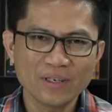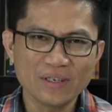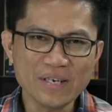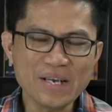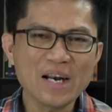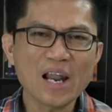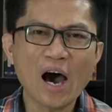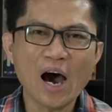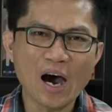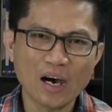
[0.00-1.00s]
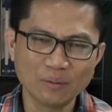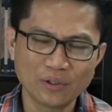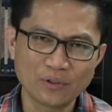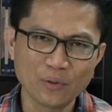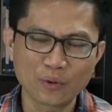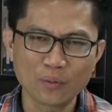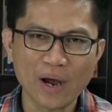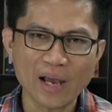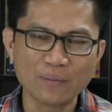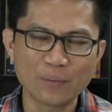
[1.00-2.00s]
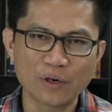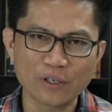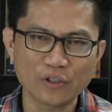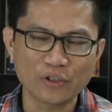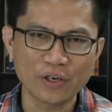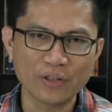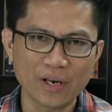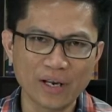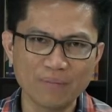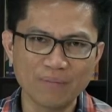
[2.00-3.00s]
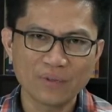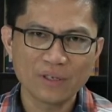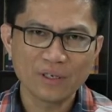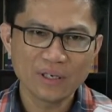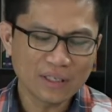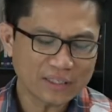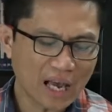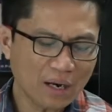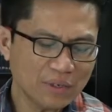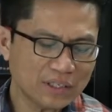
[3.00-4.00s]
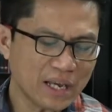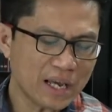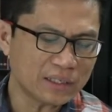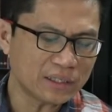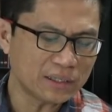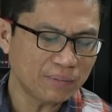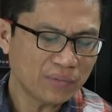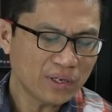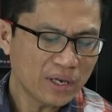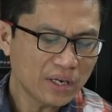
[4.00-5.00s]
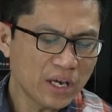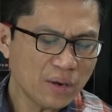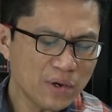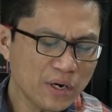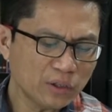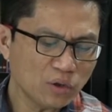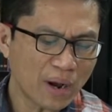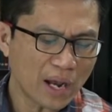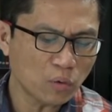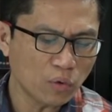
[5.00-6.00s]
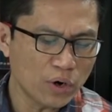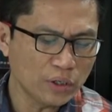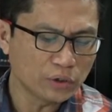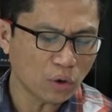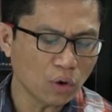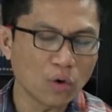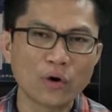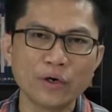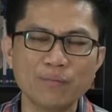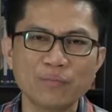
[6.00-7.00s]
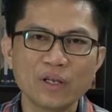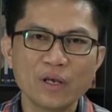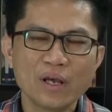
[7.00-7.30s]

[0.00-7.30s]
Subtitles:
He loves to provide for His children. The psalmist says, give ear to my words, O Lord.